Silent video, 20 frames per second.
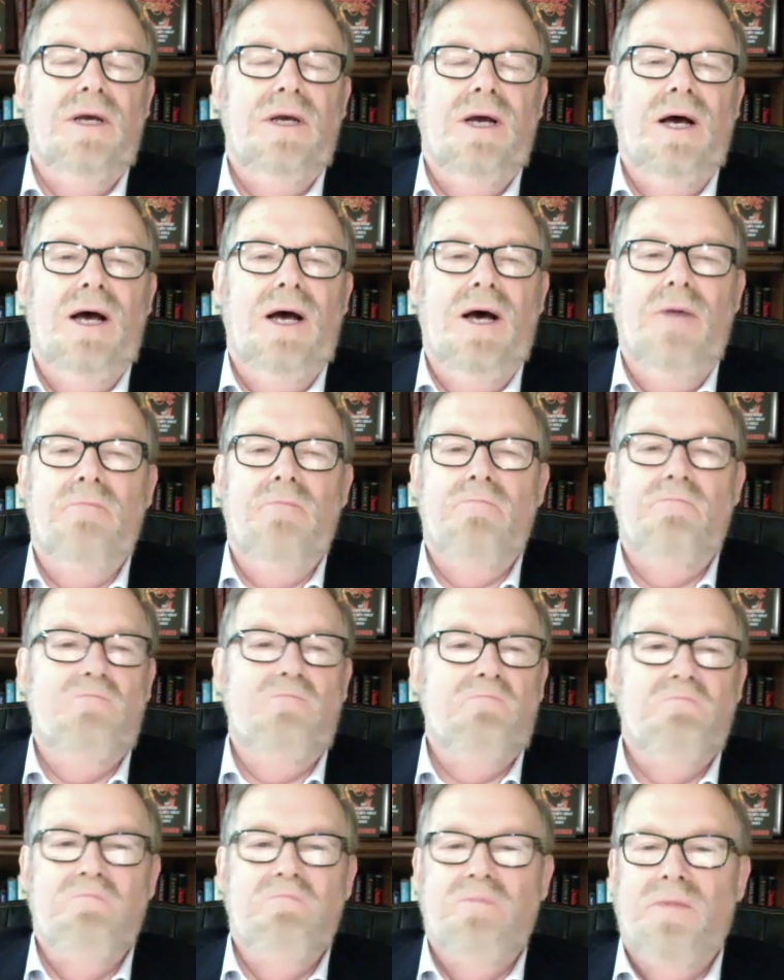
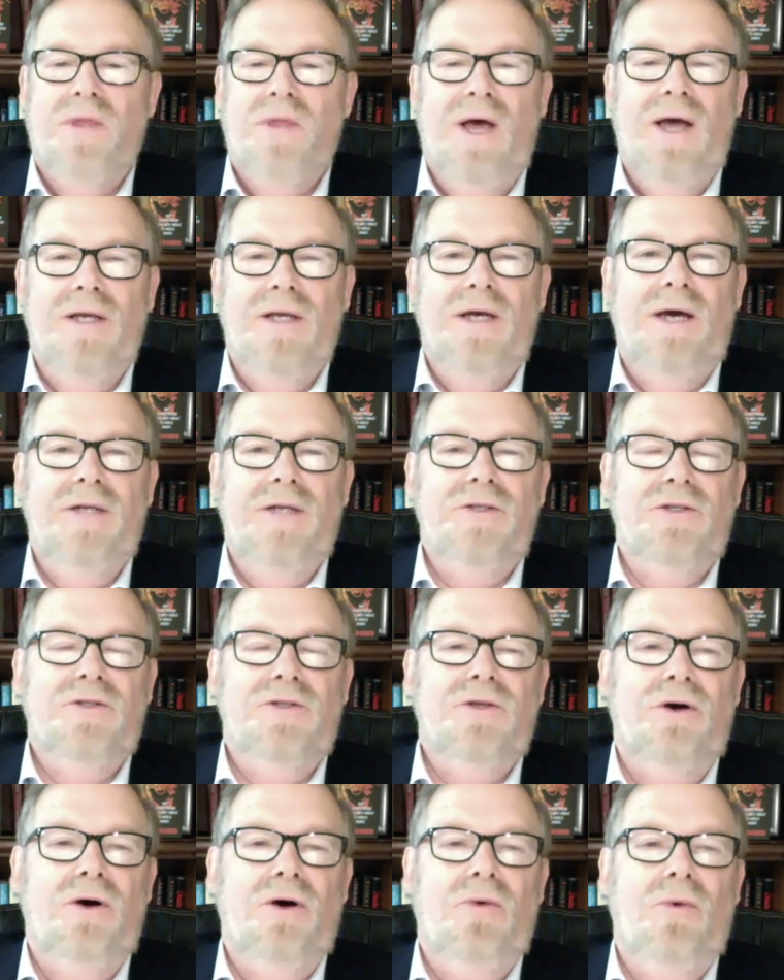I just
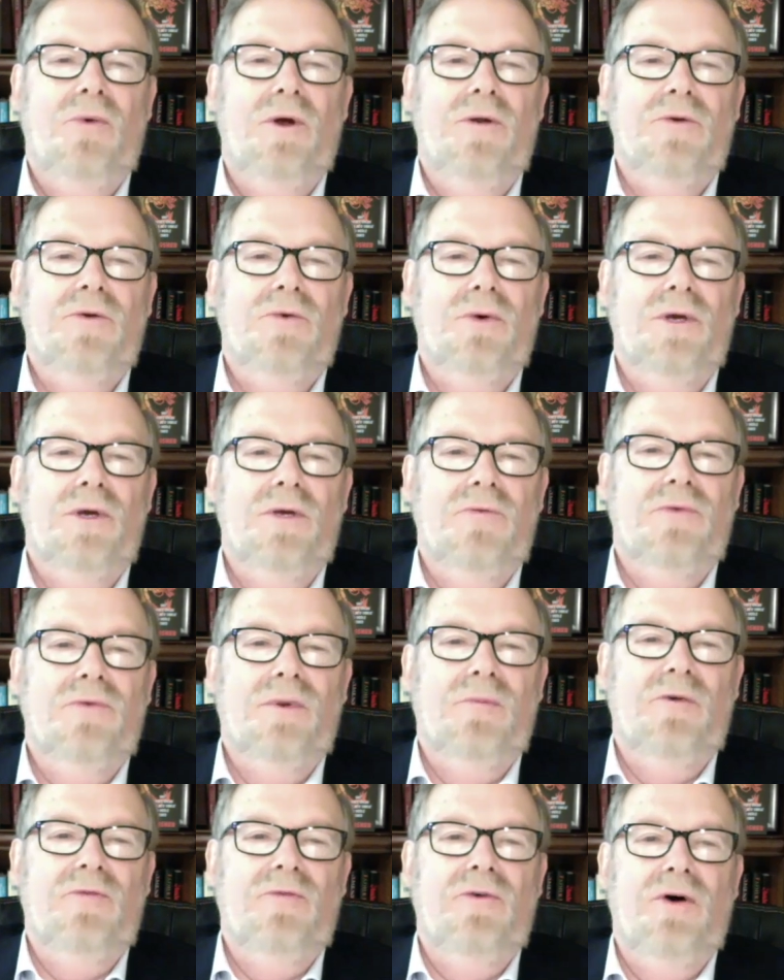saw one tweet
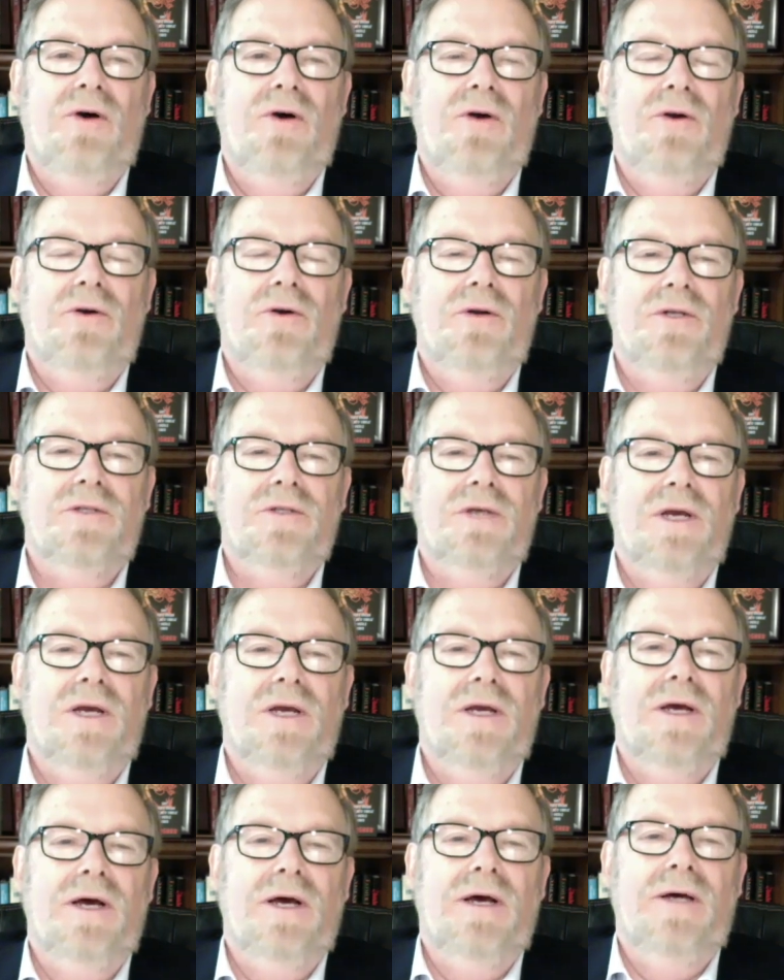from a foreigner in
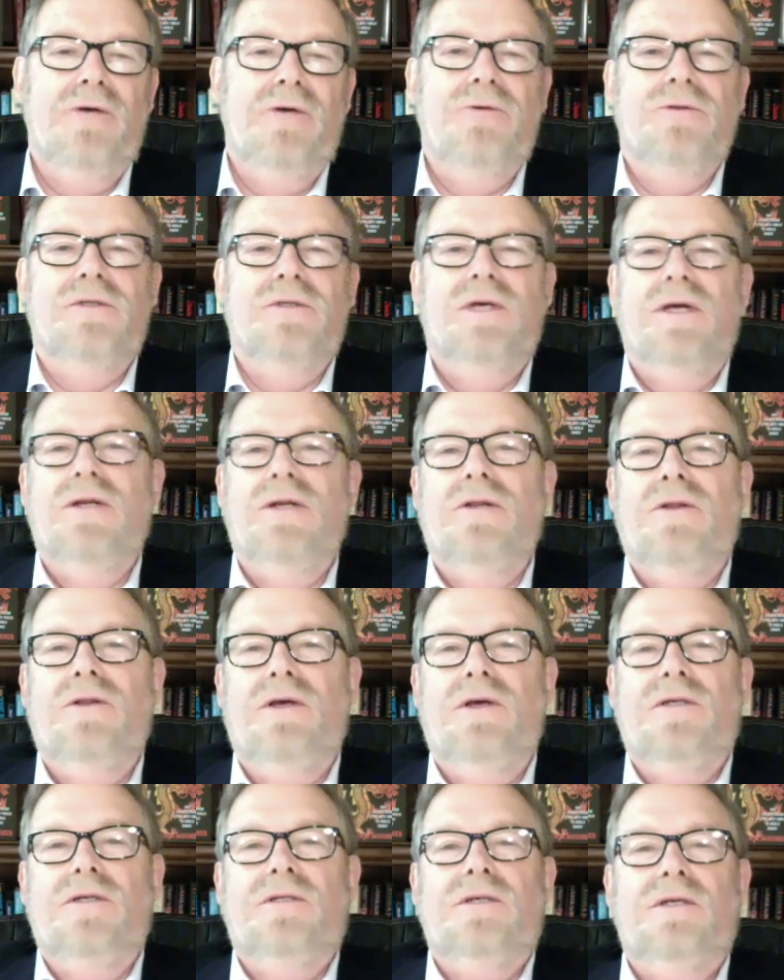Shanghai who said
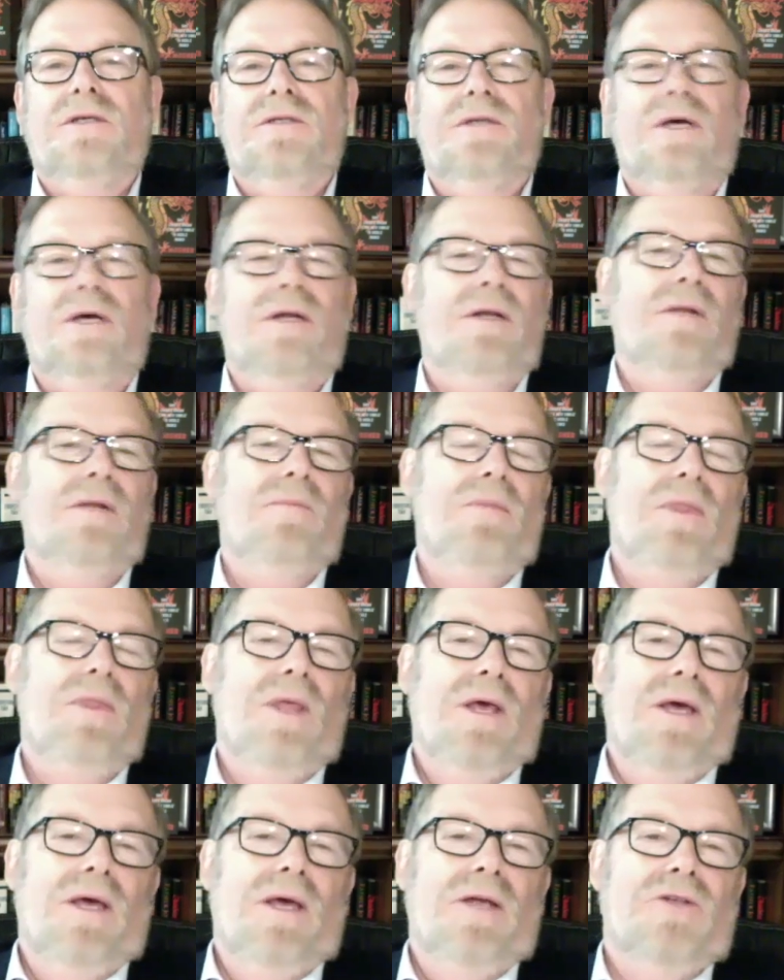this. He said,
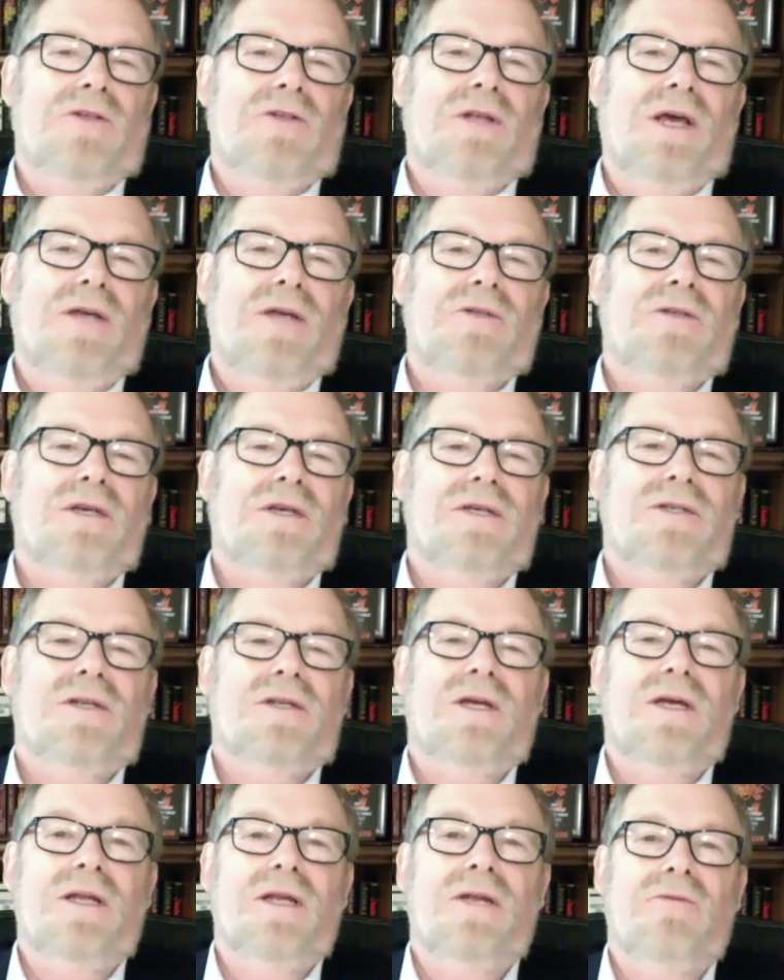"It's day
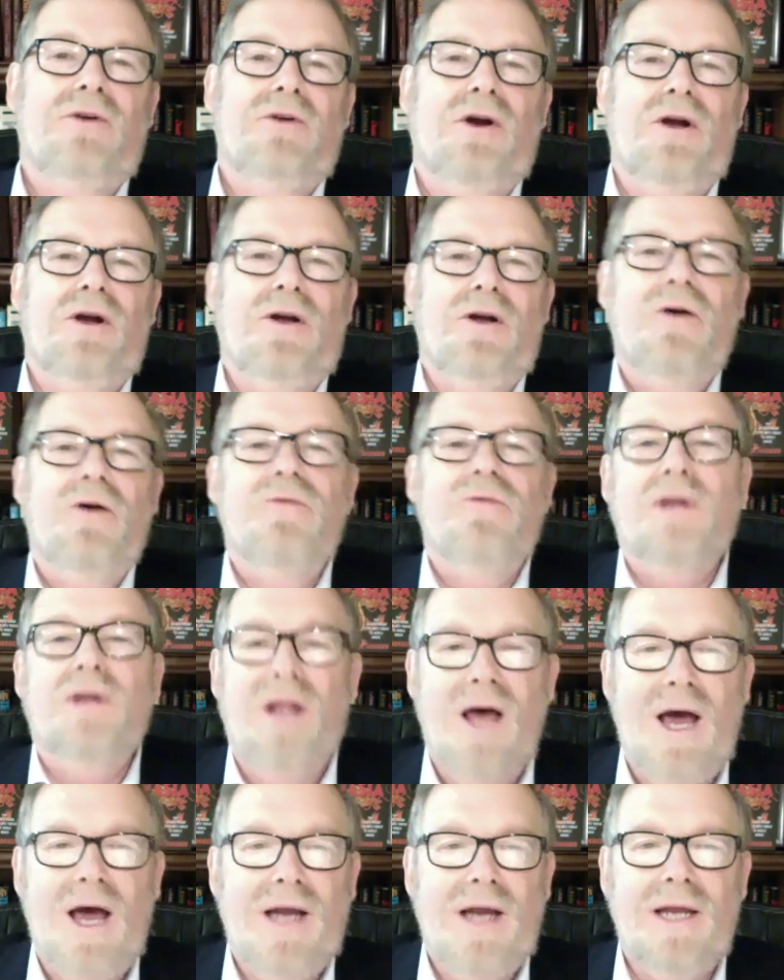16 of our COVID
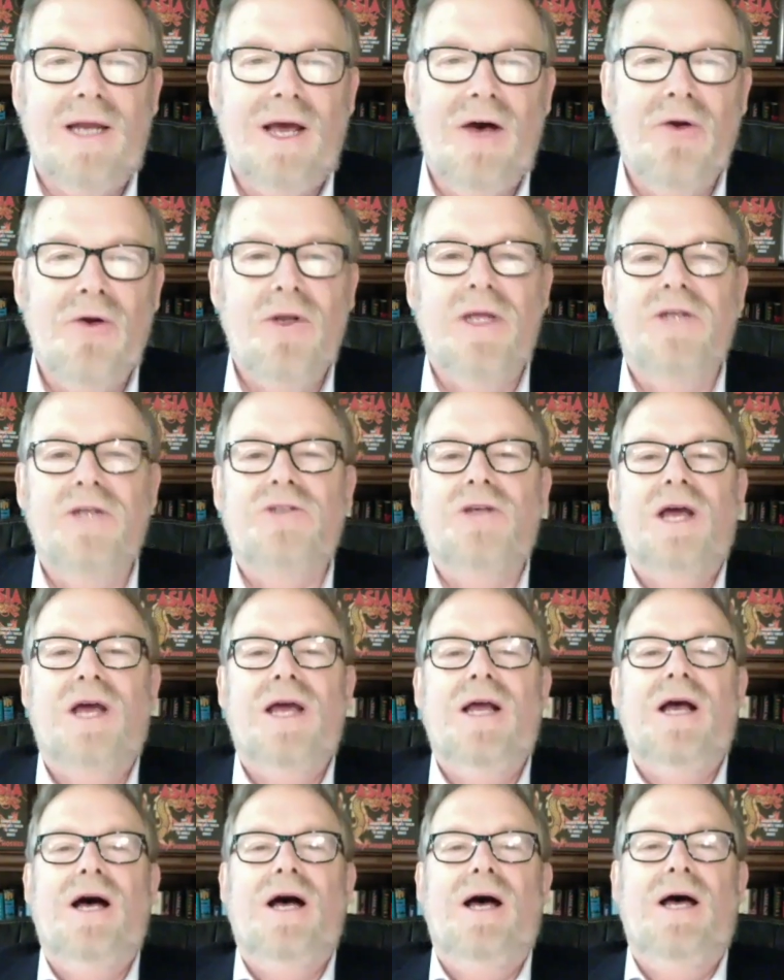lockdown in
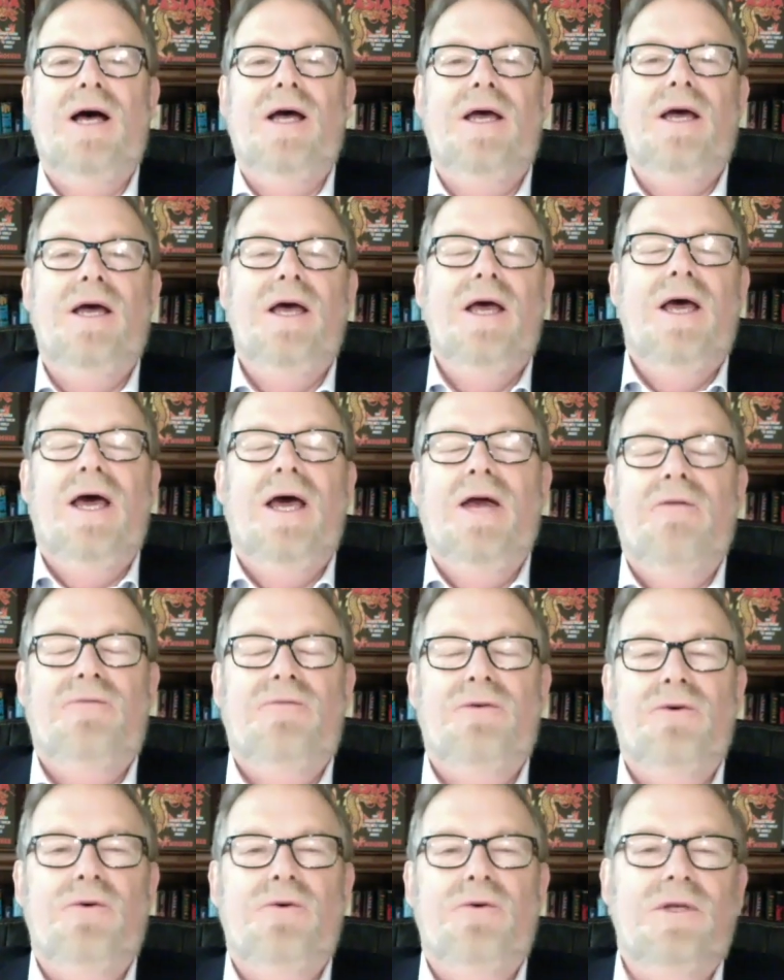Shanghai, and
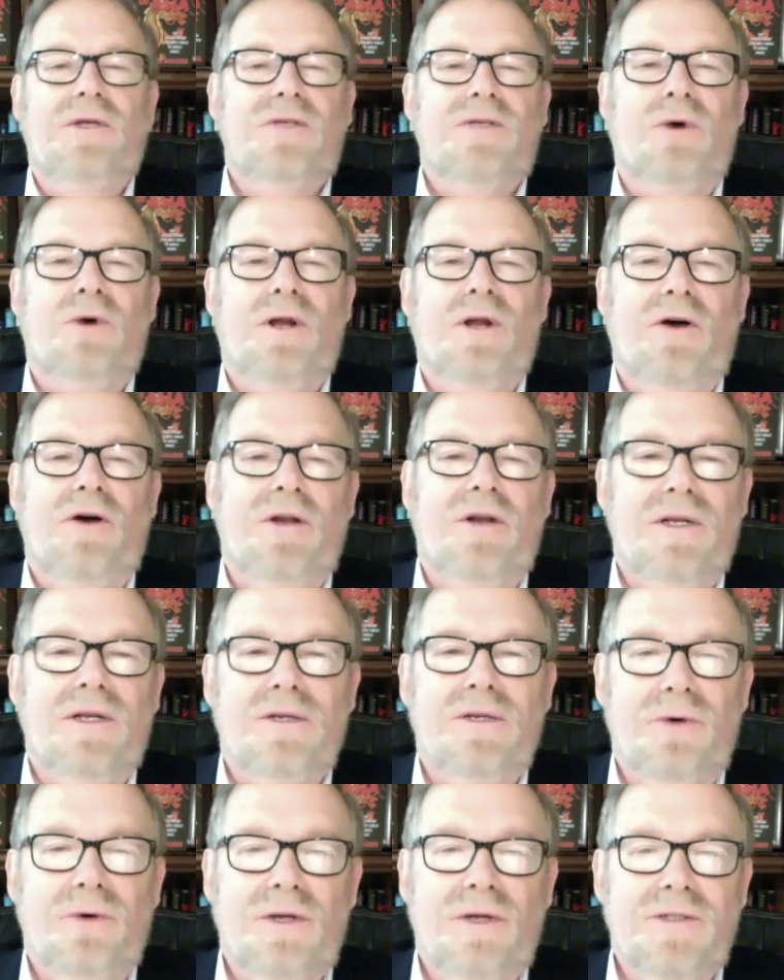food is
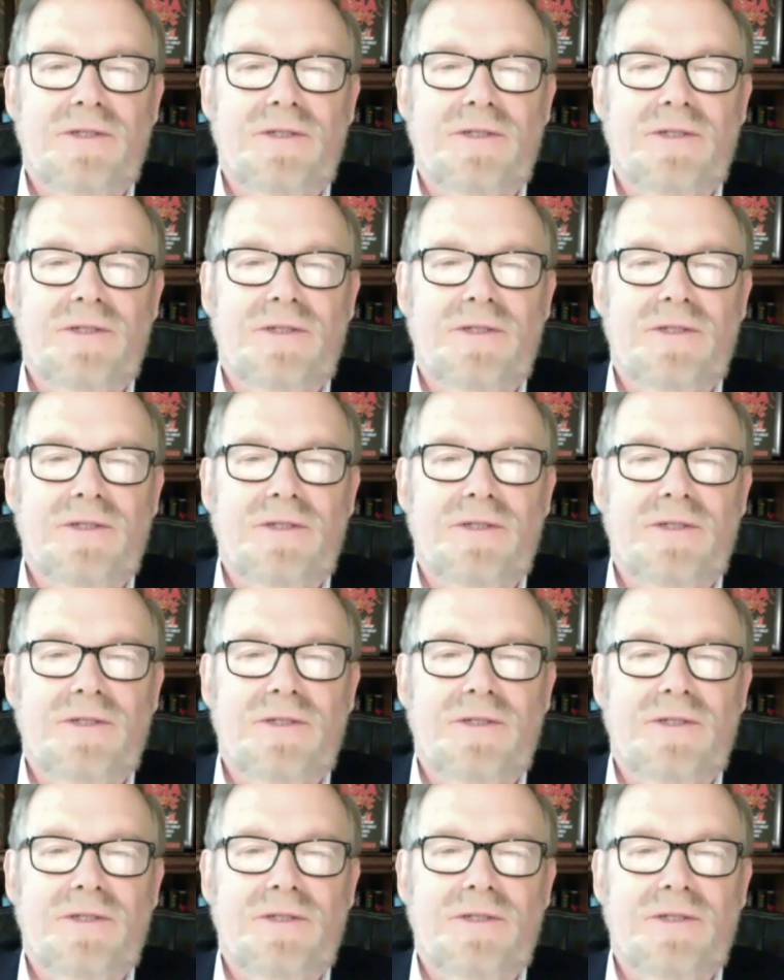what is